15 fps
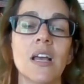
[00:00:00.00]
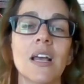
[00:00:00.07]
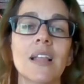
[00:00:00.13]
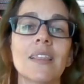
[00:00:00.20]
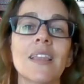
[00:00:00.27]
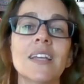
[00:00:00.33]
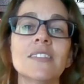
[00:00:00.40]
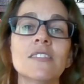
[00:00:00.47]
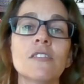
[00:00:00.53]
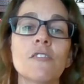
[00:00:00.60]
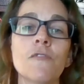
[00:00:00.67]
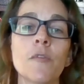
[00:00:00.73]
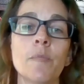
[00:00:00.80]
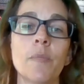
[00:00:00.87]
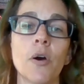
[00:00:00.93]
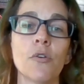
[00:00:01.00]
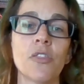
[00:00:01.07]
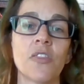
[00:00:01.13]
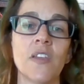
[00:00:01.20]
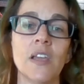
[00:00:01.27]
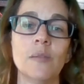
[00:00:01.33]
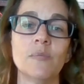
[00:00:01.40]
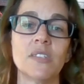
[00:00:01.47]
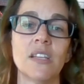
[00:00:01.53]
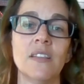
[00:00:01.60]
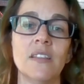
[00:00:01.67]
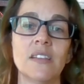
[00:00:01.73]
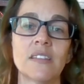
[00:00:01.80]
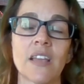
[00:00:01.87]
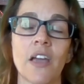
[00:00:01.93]
Let's look for both themes in
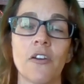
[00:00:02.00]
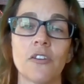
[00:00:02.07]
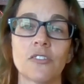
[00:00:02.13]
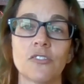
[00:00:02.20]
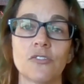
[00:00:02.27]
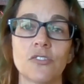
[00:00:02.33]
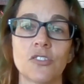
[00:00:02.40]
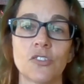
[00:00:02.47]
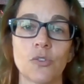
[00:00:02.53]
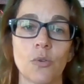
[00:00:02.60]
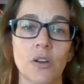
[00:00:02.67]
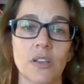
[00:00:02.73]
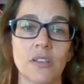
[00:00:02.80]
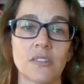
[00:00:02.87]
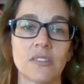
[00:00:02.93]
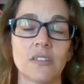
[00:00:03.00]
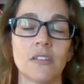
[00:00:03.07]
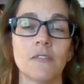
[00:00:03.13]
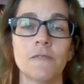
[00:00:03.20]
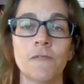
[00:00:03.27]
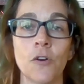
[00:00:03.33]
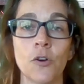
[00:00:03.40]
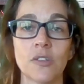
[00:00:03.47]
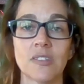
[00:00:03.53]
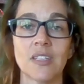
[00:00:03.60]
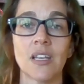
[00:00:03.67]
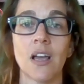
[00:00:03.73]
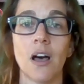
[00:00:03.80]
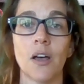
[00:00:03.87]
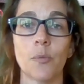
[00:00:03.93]
these characters' stories,
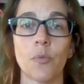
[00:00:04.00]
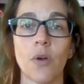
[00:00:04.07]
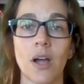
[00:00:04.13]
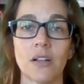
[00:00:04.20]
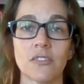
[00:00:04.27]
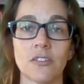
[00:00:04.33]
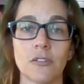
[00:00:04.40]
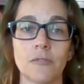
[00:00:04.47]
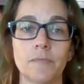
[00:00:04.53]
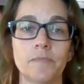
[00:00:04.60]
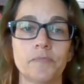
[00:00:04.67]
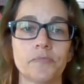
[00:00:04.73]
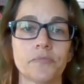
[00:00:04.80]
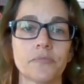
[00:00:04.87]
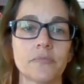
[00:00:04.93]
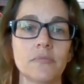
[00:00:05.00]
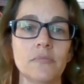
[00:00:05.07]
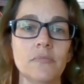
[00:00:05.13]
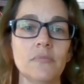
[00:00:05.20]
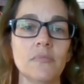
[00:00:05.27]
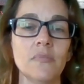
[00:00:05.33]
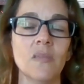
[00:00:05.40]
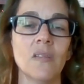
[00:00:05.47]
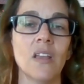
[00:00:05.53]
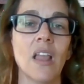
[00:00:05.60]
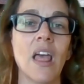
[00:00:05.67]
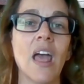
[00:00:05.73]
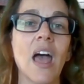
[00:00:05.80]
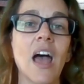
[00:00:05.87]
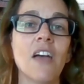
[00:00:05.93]
focusing on Proctor.
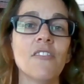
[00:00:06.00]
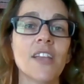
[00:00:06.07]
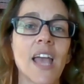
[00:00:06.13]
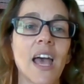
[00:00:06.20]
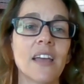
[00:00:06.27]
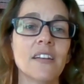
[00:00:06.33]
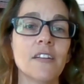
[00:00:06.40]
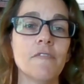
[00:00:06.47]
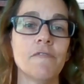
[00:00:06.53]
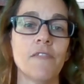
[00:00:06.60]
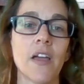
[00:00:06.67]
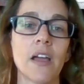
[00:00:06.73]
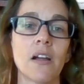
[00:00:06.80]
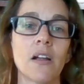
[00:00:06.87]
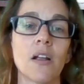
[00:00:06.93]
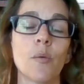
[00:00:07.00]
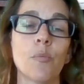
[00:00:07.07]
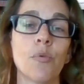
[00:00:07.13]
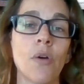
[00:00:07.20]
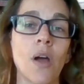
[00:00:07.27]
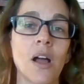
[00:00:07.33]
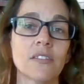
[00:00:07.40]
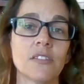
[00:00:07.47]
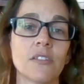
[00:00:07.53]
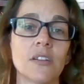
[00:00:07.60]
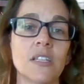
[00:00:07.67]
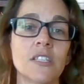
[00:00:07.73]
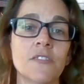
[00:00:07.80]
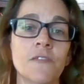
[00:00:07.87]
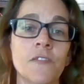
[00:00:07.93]
Having had an affair, Proctor
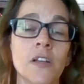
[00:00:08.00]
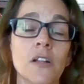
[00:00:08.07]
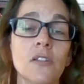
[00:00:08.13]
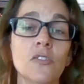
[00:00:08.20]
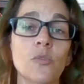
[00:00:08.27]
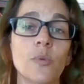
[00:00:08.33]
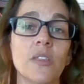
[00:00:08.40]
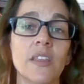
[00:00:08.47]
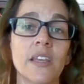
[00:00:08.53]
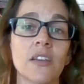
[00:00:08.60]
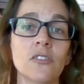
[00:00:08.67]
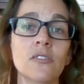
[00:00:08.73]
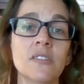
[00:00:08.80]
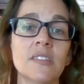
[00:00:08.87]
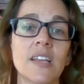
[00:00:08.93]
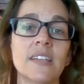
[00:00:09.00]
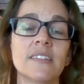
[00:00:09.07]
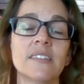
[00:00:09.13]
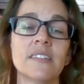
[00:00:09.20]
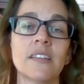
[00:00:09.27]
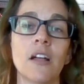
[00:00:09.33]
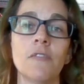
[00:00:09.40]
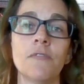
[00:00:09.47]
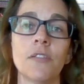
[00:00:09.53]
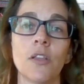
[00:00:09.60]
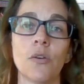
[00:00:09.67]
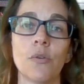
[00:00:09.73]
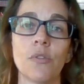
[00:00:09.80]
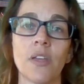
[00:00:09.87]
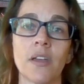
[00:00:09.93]
is filled with guilt and
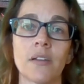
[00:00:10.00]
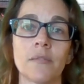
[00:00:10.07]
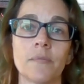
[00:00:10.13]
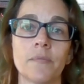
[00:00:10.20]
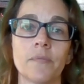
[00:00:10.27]
self-loathing.